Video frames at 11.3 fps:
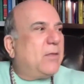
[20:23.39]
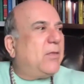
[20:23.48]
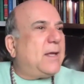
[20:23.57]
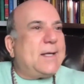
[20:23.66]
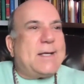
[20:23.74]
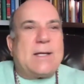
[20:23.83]

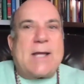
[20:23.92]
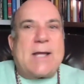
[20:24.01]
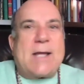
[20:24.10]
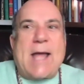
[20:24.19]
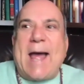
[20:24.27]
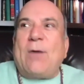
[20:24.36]
the
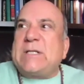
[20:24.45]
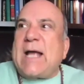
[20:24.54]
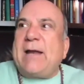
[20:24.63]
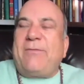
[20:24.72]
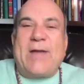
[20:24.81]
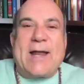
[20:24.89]
outside
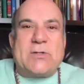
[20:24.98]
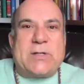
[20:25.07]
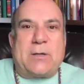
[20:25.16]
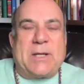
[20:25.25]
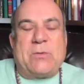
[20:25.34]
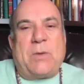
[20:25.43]
events that are
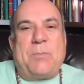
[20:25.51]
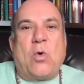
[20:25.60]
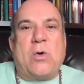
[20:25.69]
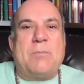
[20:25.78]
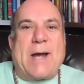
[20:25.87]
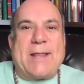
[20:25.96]
being
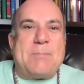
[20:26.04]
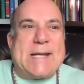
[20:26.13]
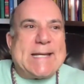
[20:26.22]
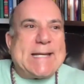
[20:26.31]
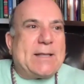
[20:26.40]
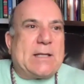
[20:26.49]
reported by the
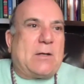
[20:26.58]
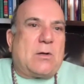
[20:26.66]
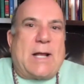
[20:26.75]
media that look